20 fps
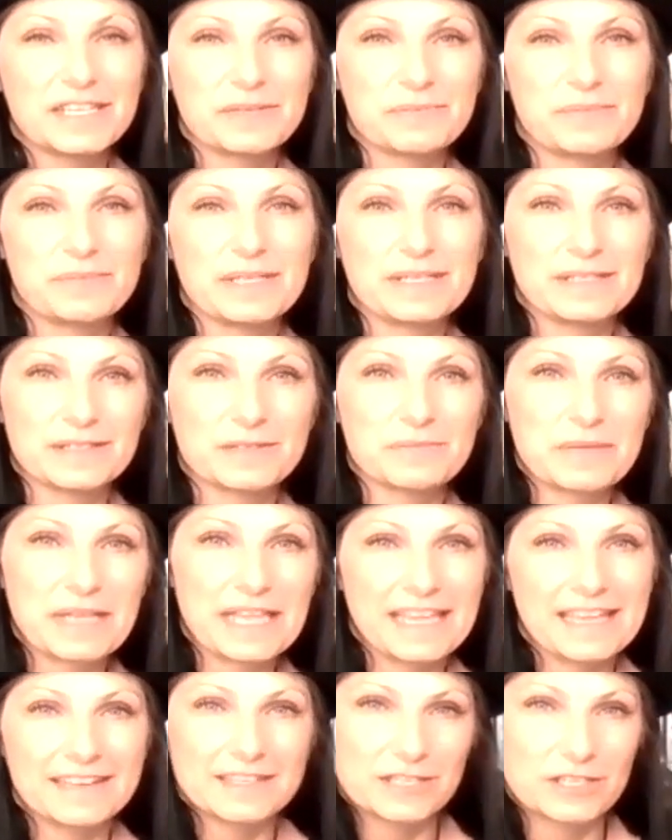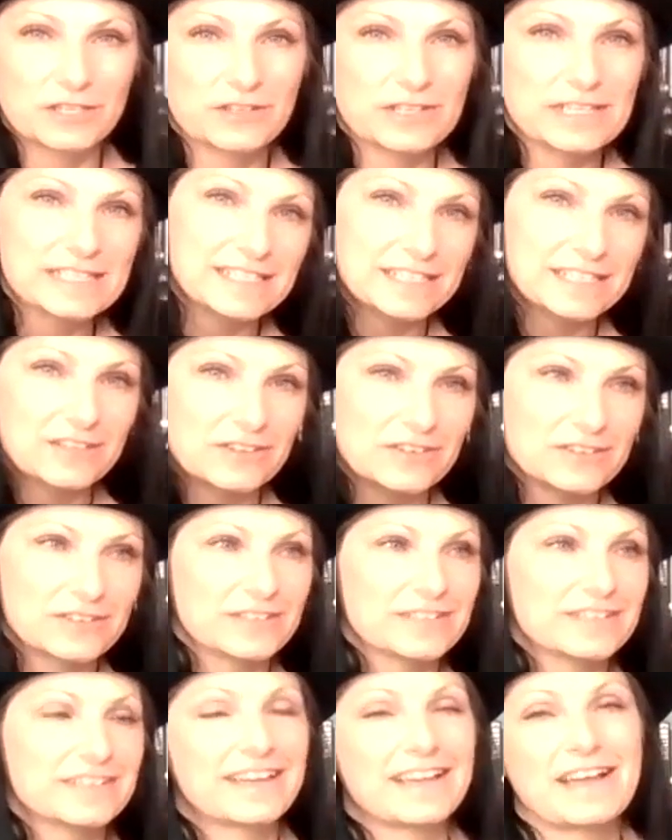being the mechanic, greasy
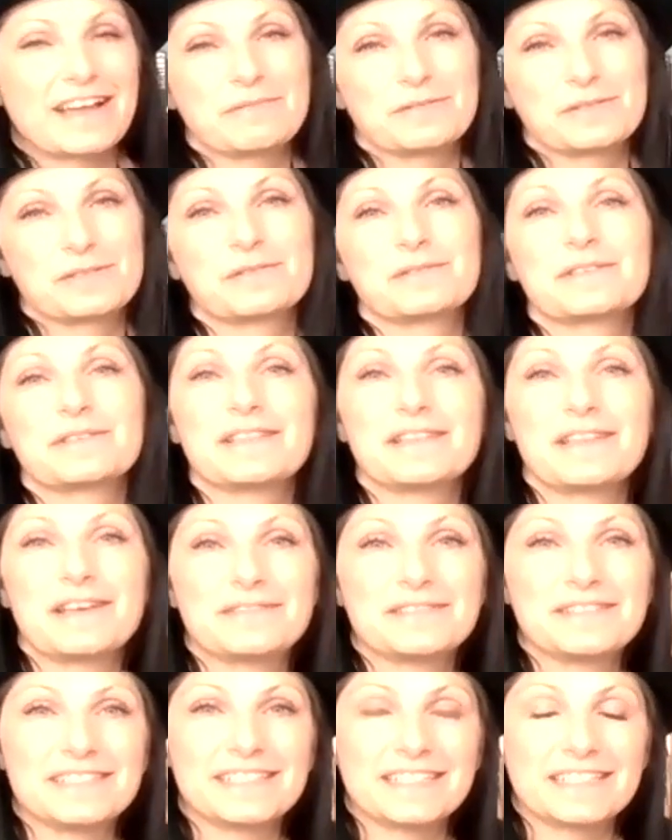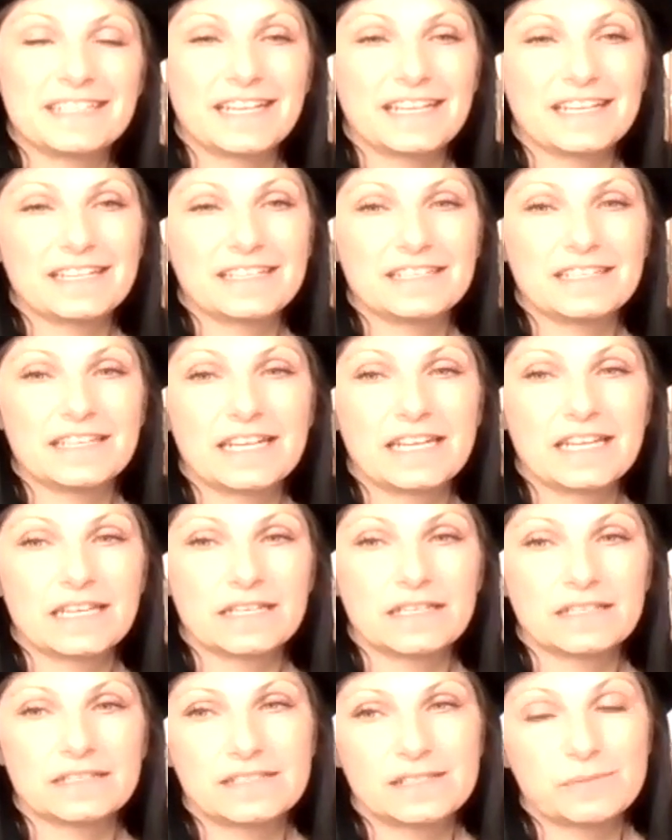girl. I absolutely loved it. And I
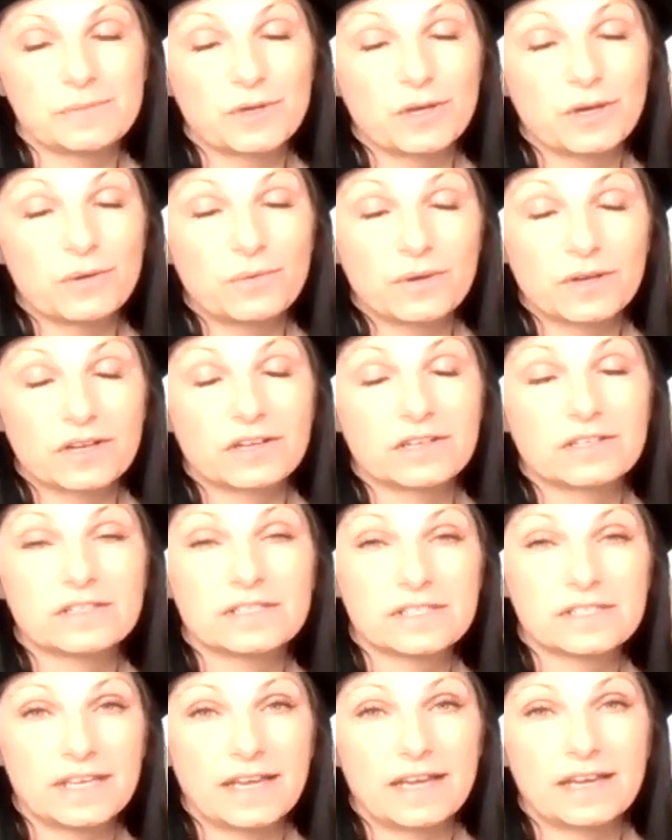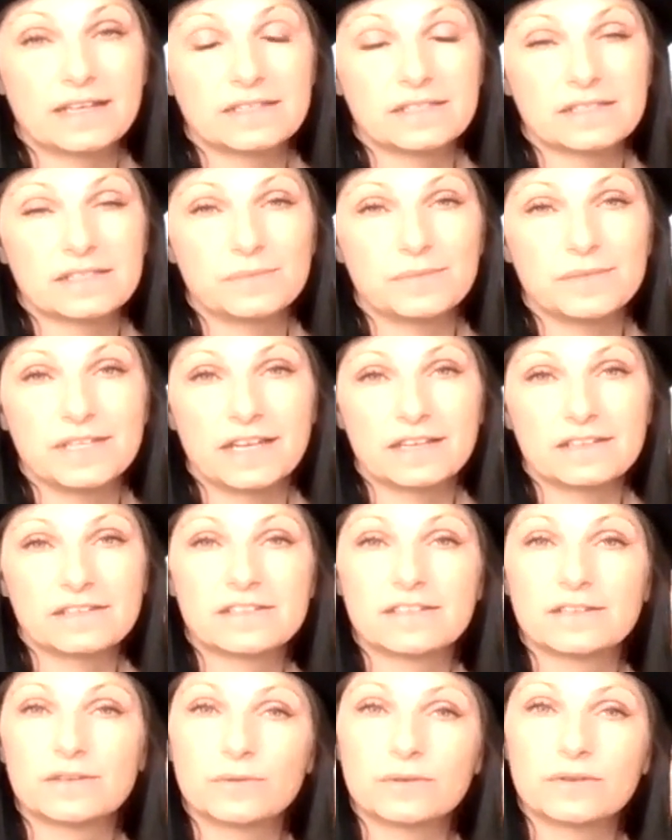had some coworkers that had some
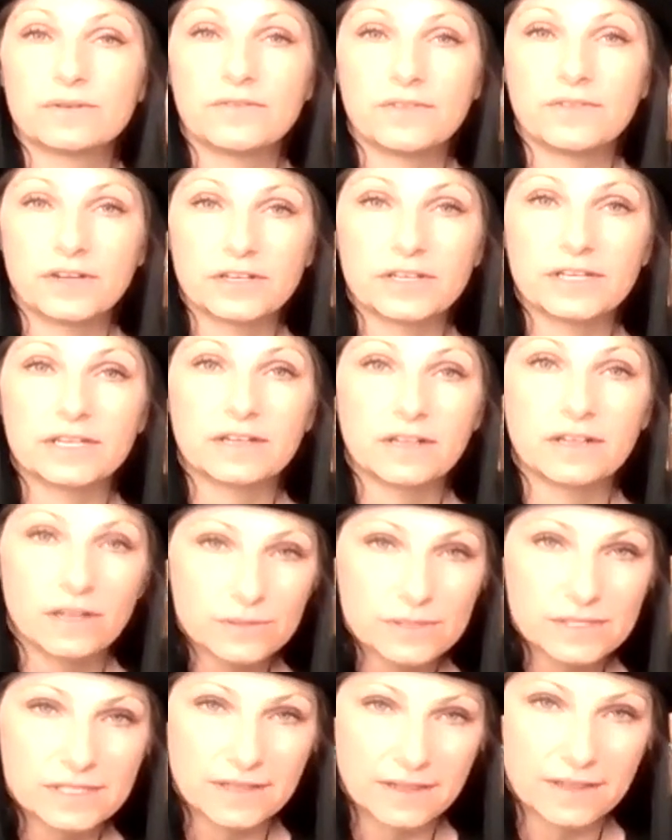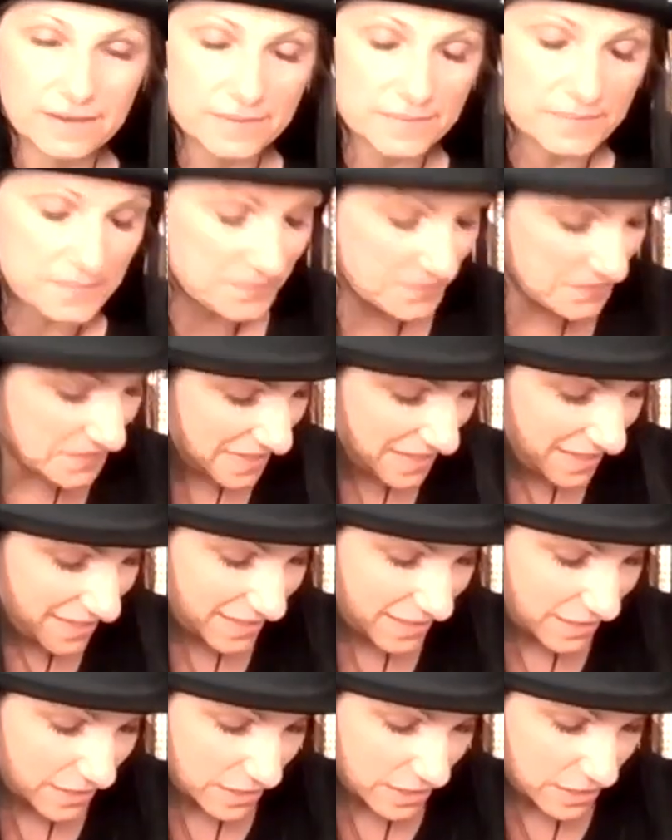deaths that were very close to them.
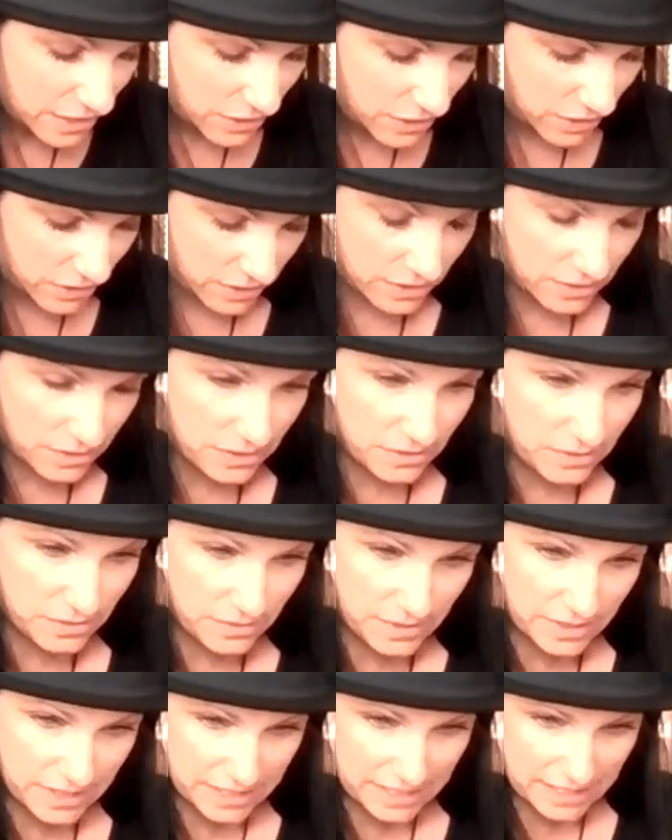So